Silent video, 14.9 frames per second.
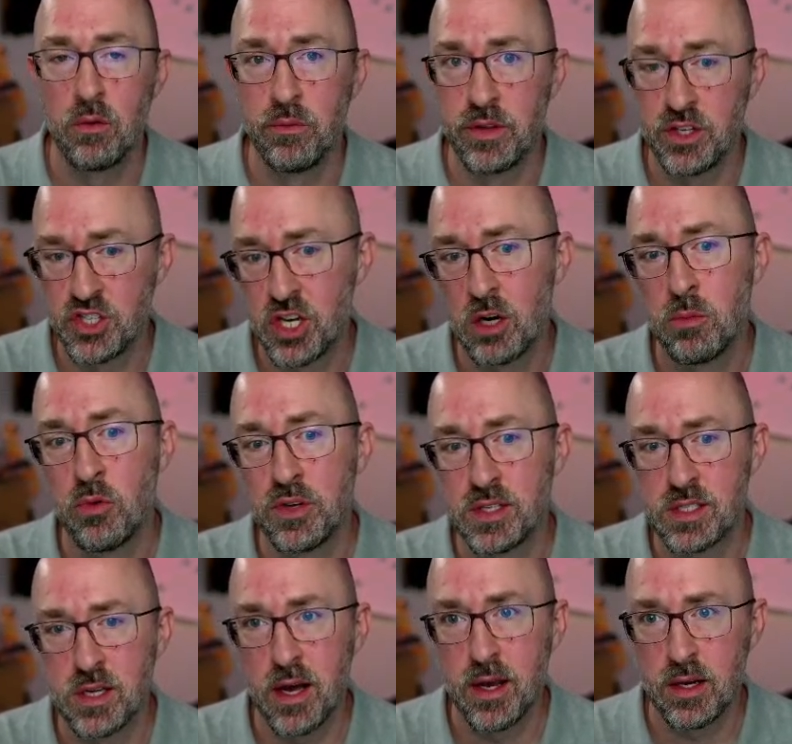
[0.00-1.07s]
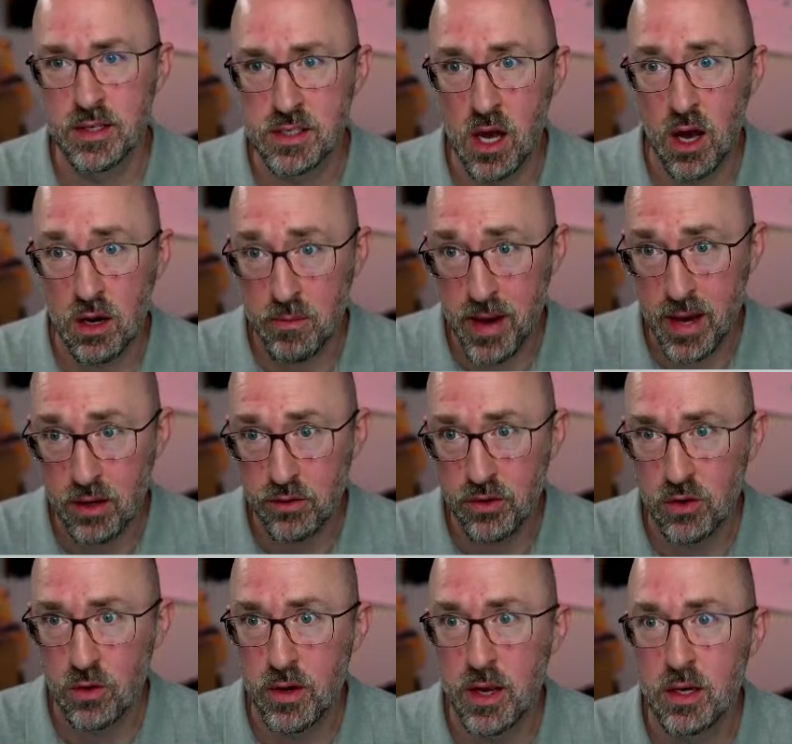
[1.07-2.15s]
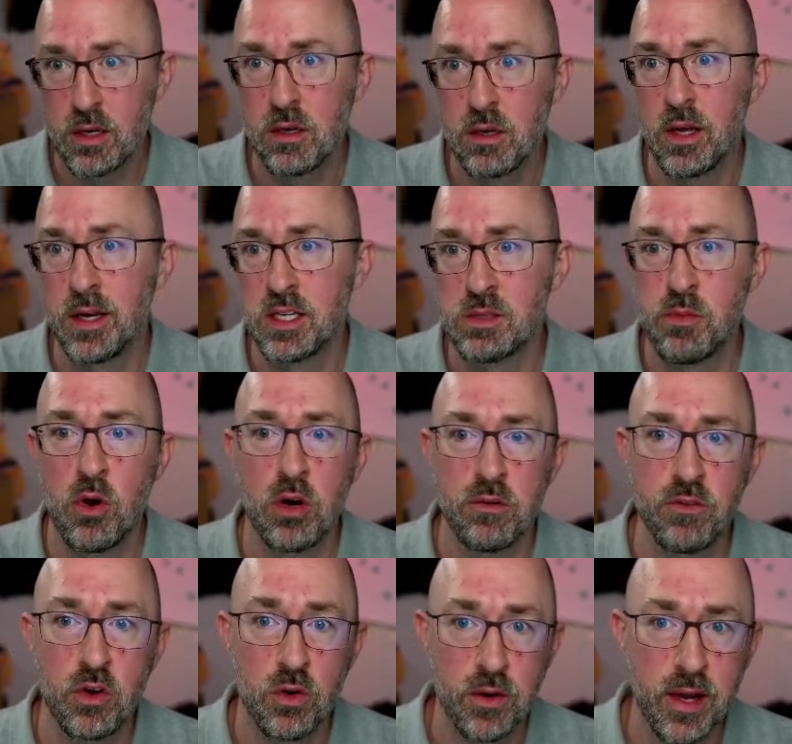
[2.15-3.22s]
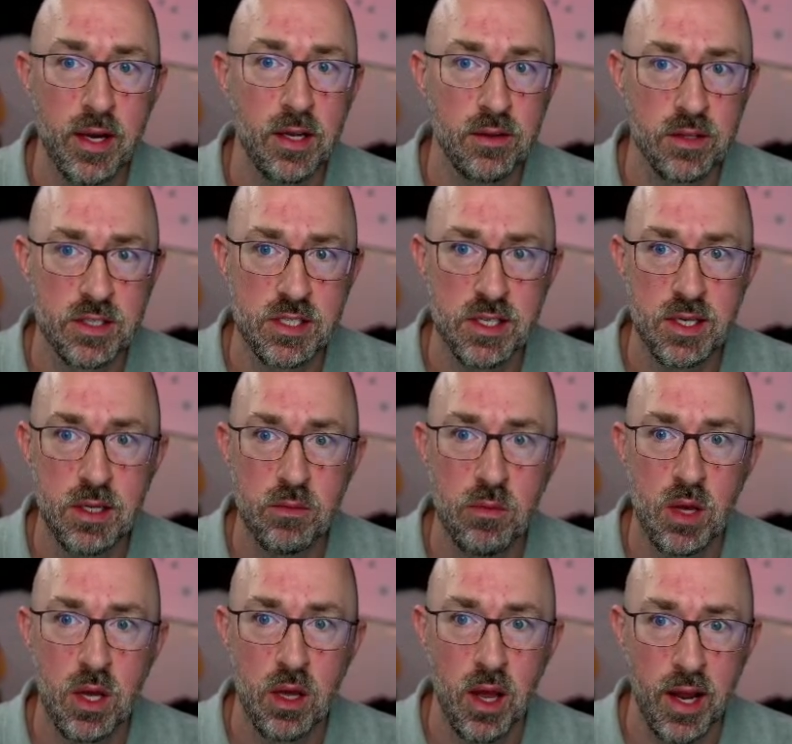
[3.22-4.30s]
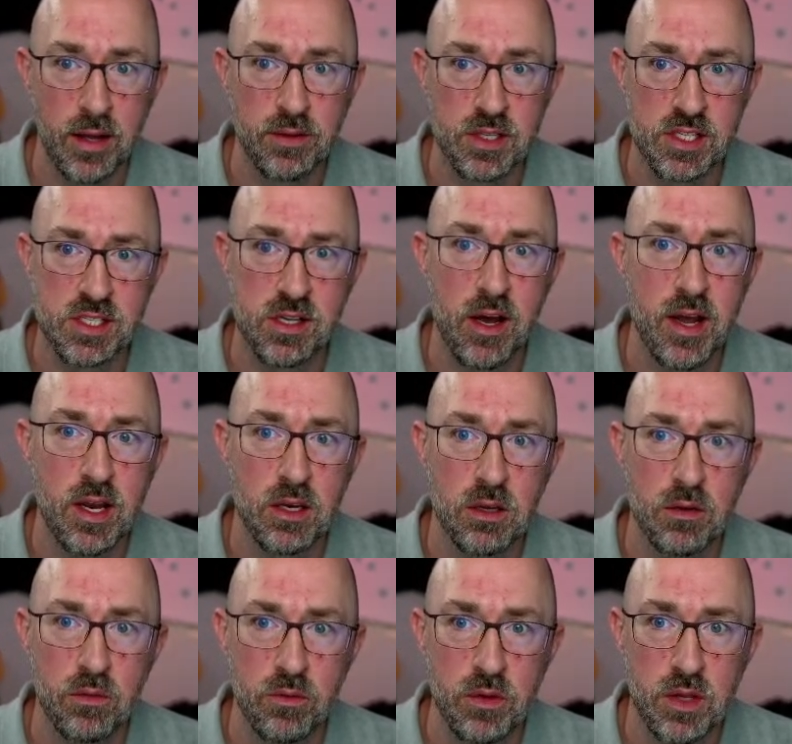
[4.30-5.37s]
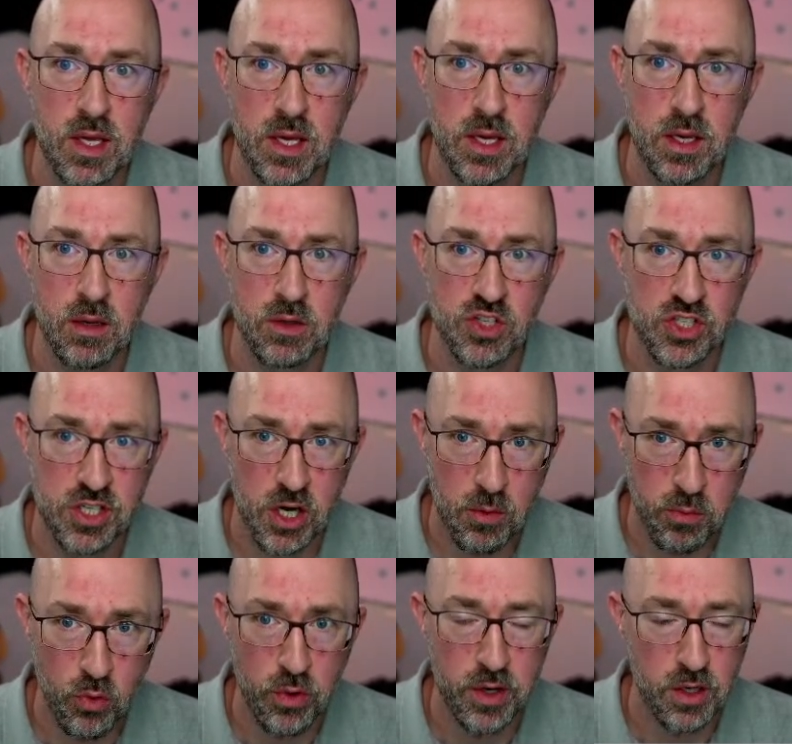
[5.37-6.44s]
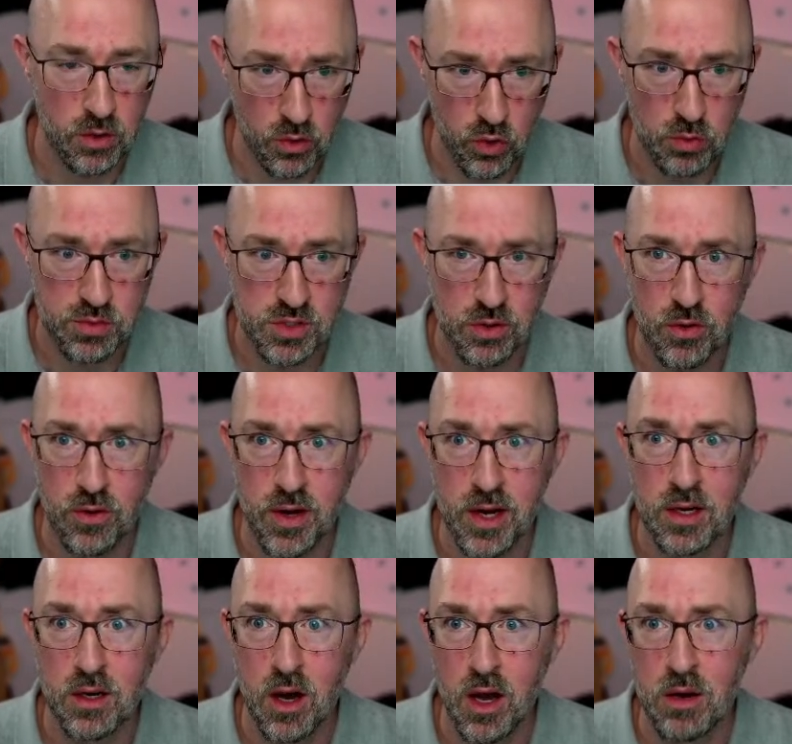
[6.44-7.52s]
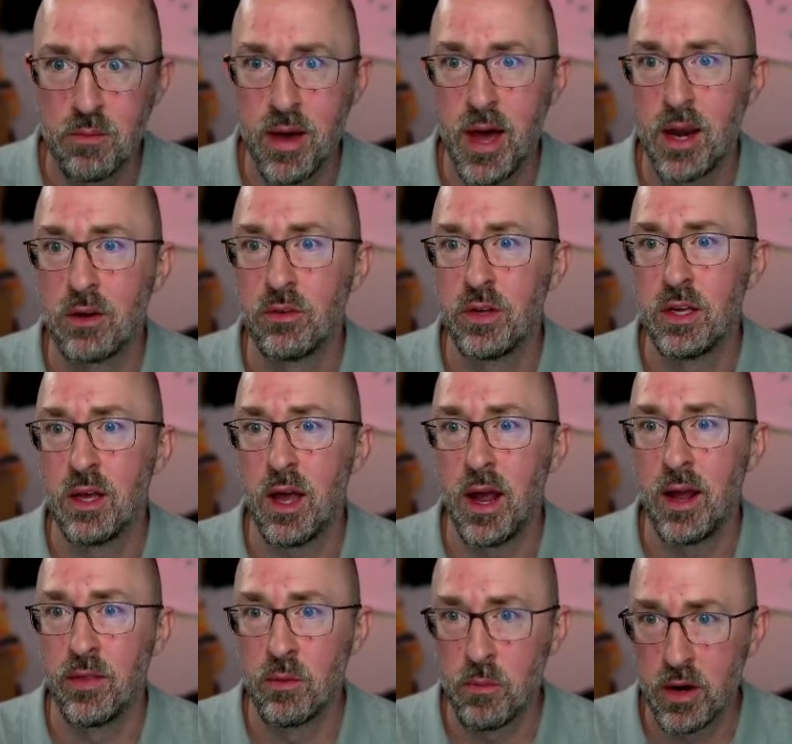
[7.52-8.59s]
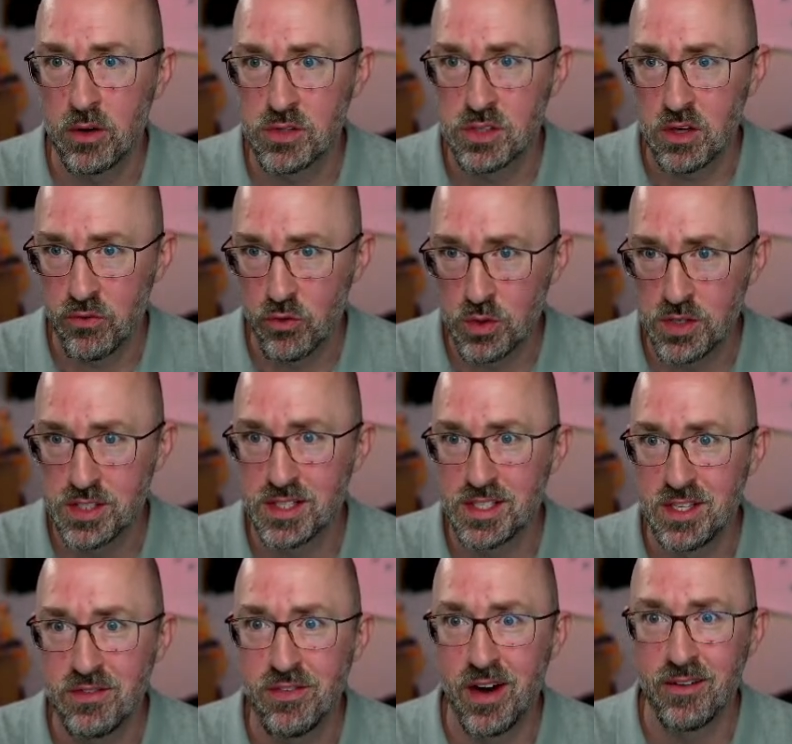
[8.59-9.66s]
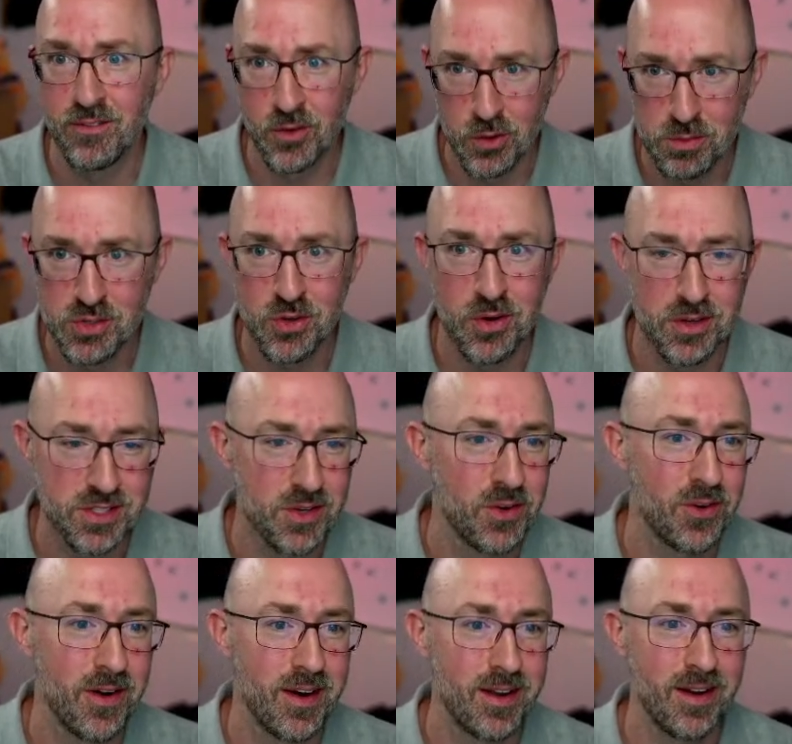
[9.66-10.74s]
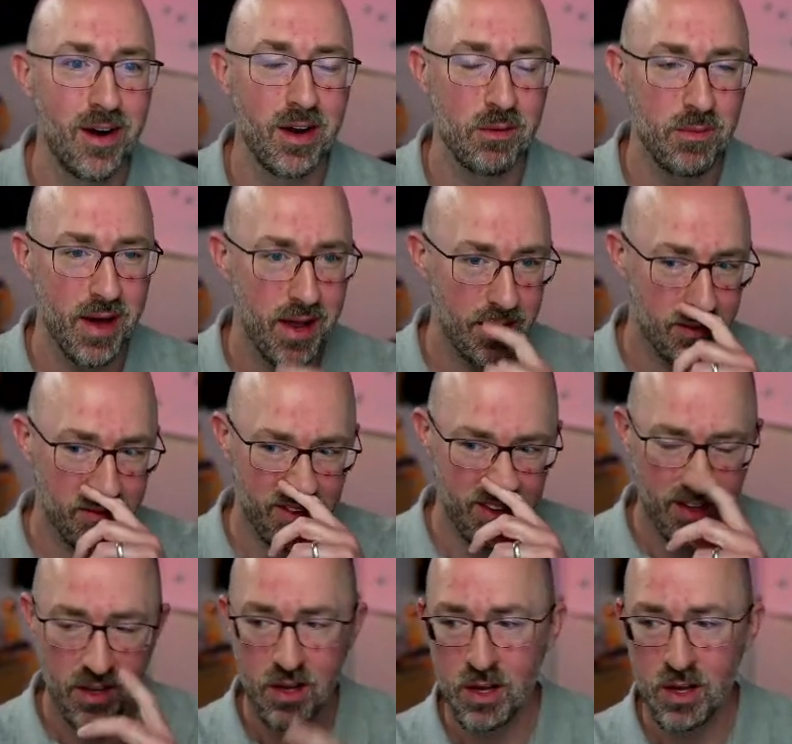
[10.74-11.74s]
the SharePoint site is automatically created, and as part of creating the team and the site, the SharePoint groups are created automatically, and the Microsoft 365 groups are also created automatically.